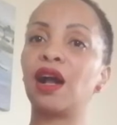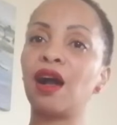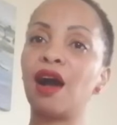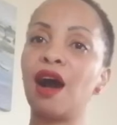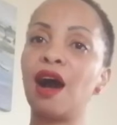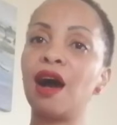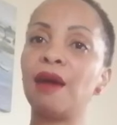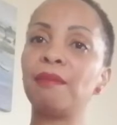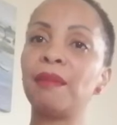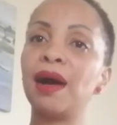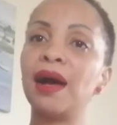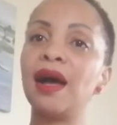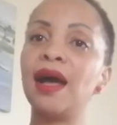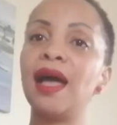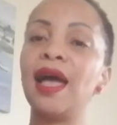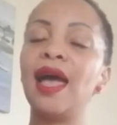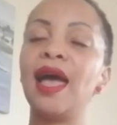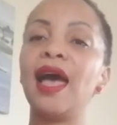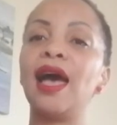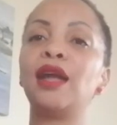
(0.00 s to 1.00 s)
karma,
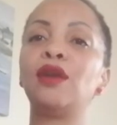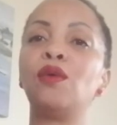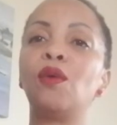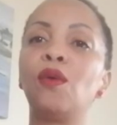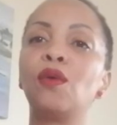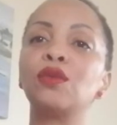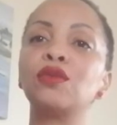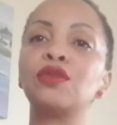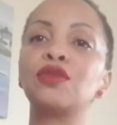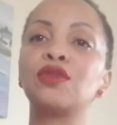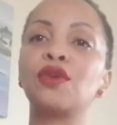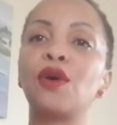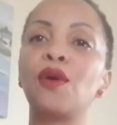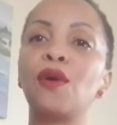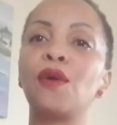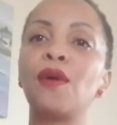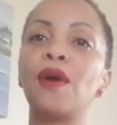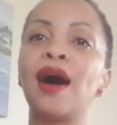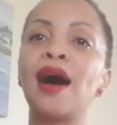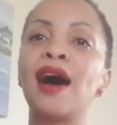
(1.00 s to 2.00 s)
and
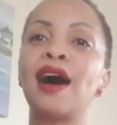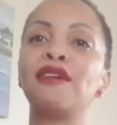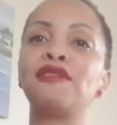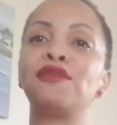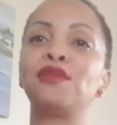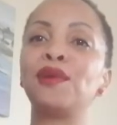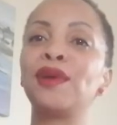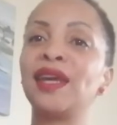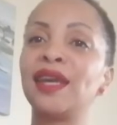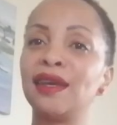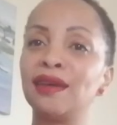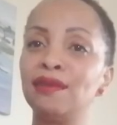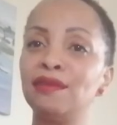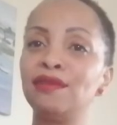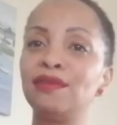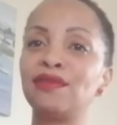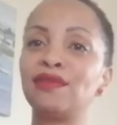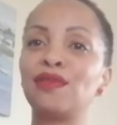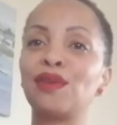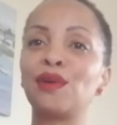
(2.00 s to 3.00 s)
also
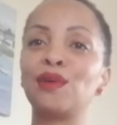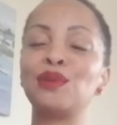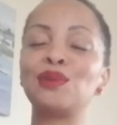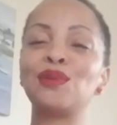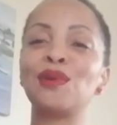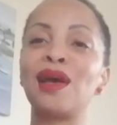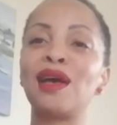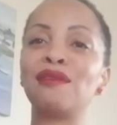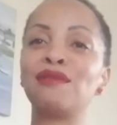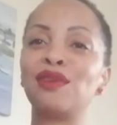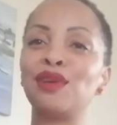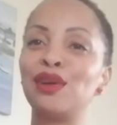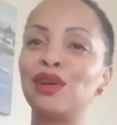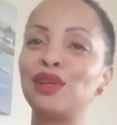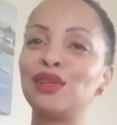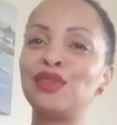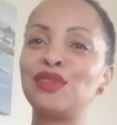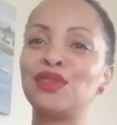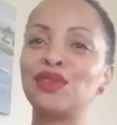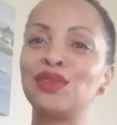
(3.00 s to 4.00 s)
forgive those who have
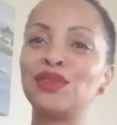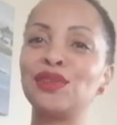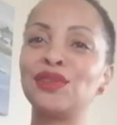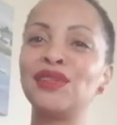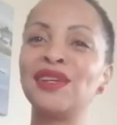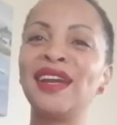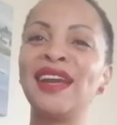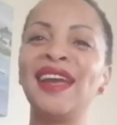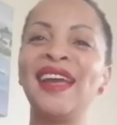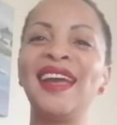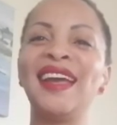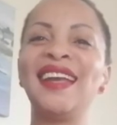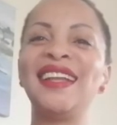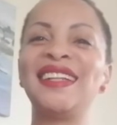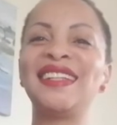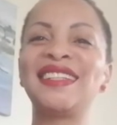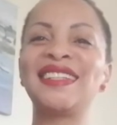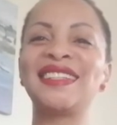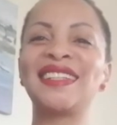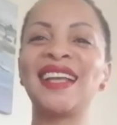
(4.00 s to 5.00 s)
hurt you.
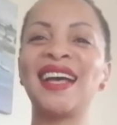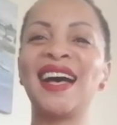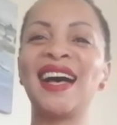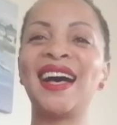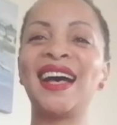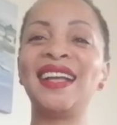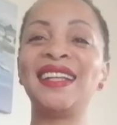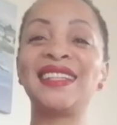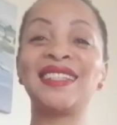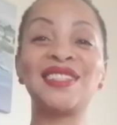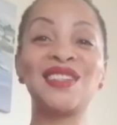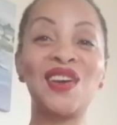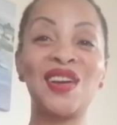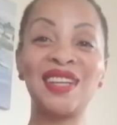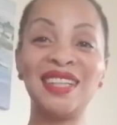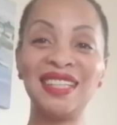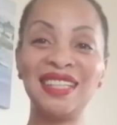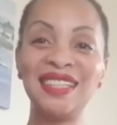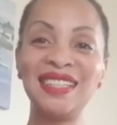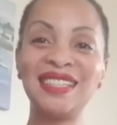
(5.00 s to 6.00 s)
It's not
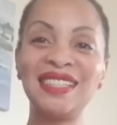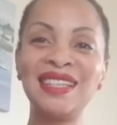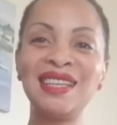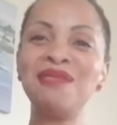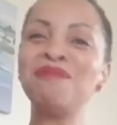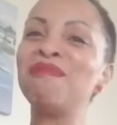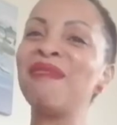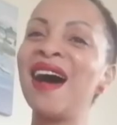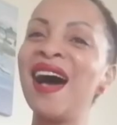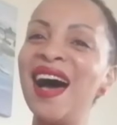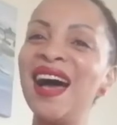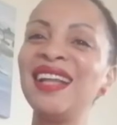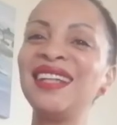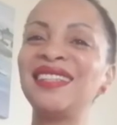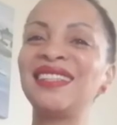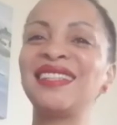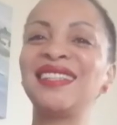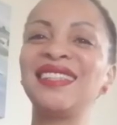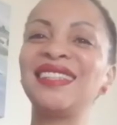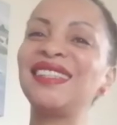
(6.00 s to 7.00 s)
easy,
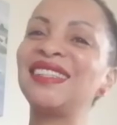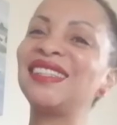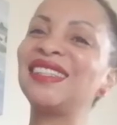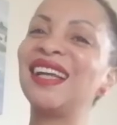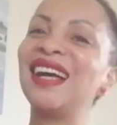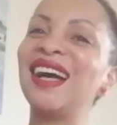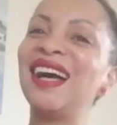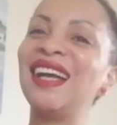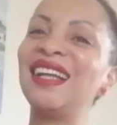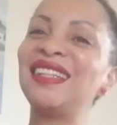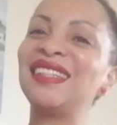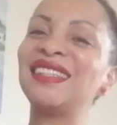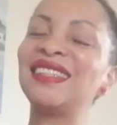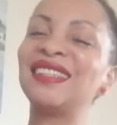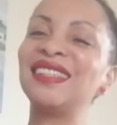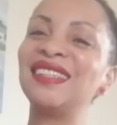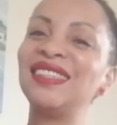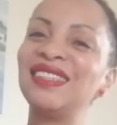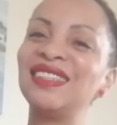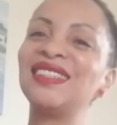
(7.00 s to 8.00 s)
but it's
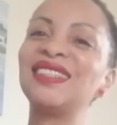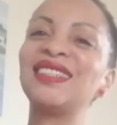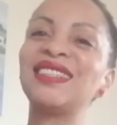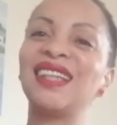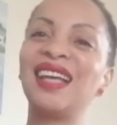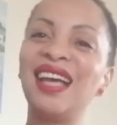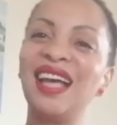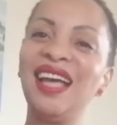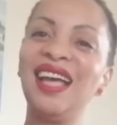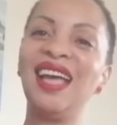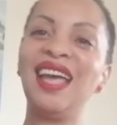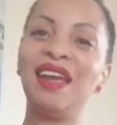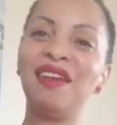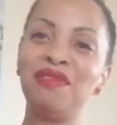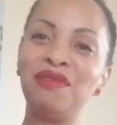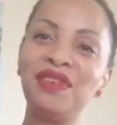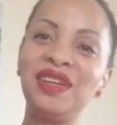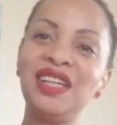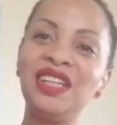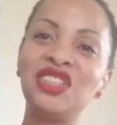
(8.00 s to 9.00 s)
just
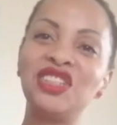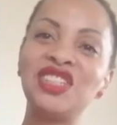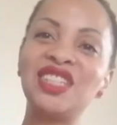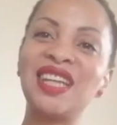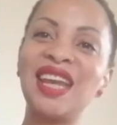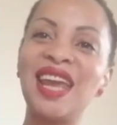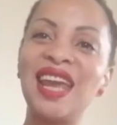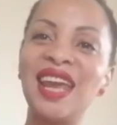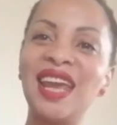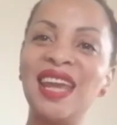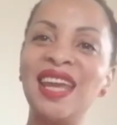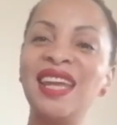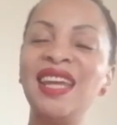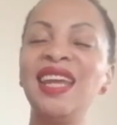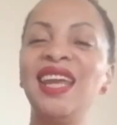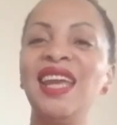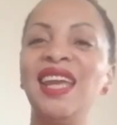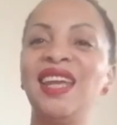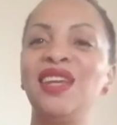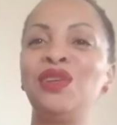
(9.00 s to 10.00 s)
each day
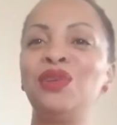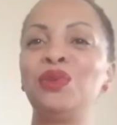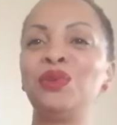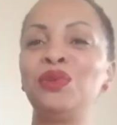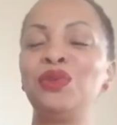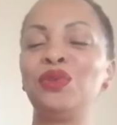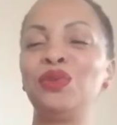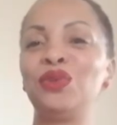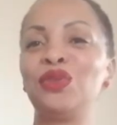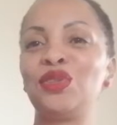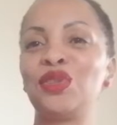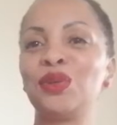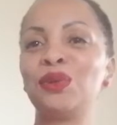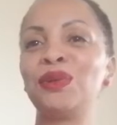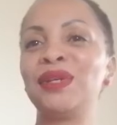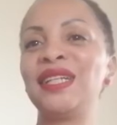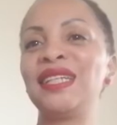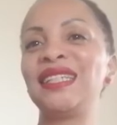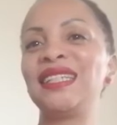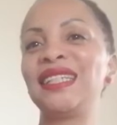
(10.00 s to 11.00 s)
you do
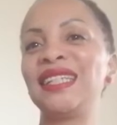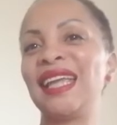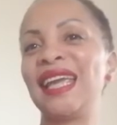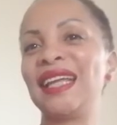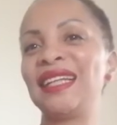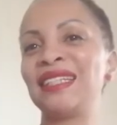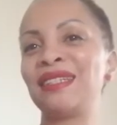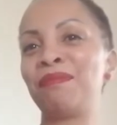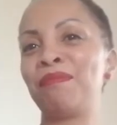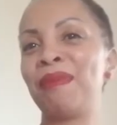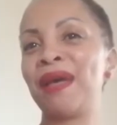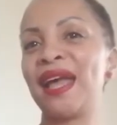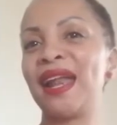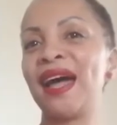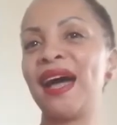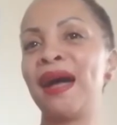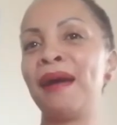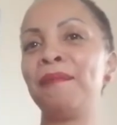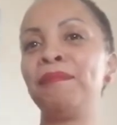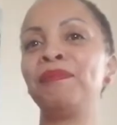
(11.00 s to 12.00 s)
it, it gets
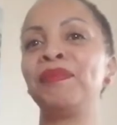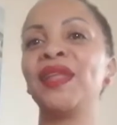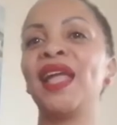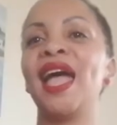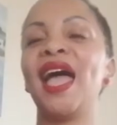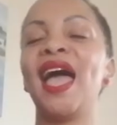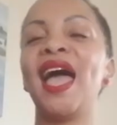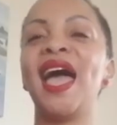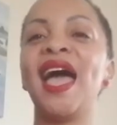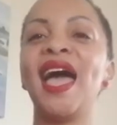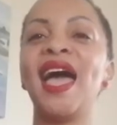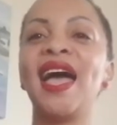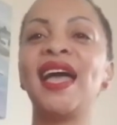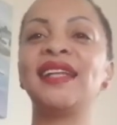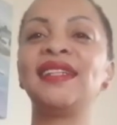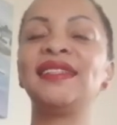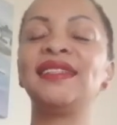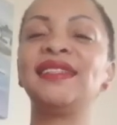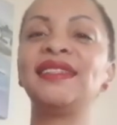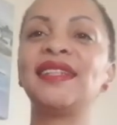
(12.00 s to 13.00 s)
better.
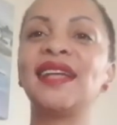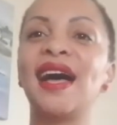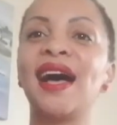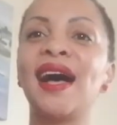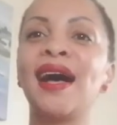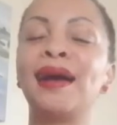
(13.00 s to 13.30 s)
And